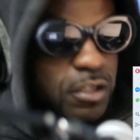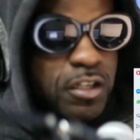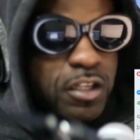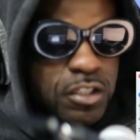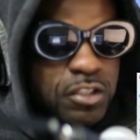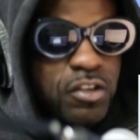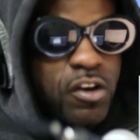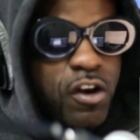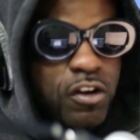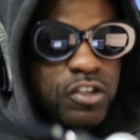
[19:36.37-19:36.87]

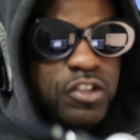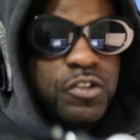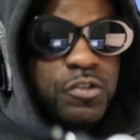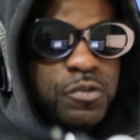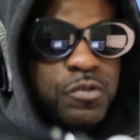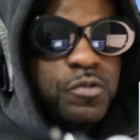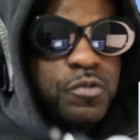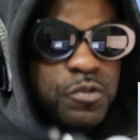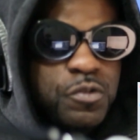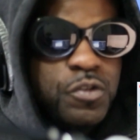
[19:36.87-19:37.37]
charge
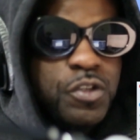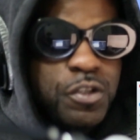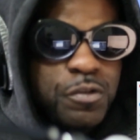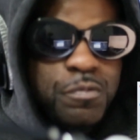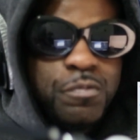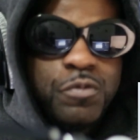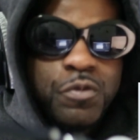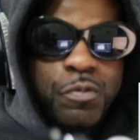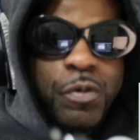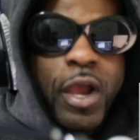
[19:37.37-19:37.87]
you. You
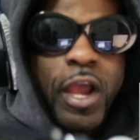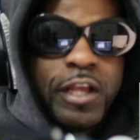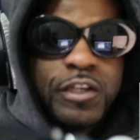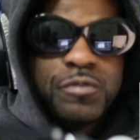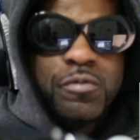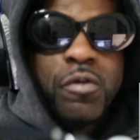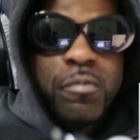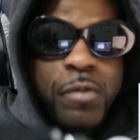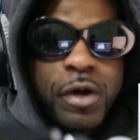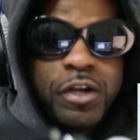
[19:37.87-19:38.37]
paying
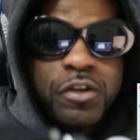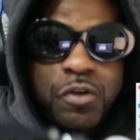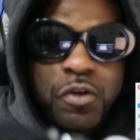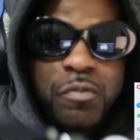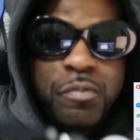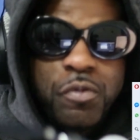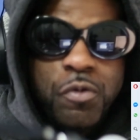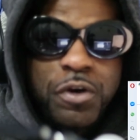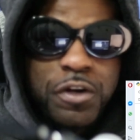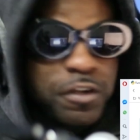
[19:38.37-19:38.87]
some more money to
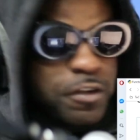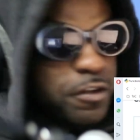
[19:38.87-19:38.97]
import it.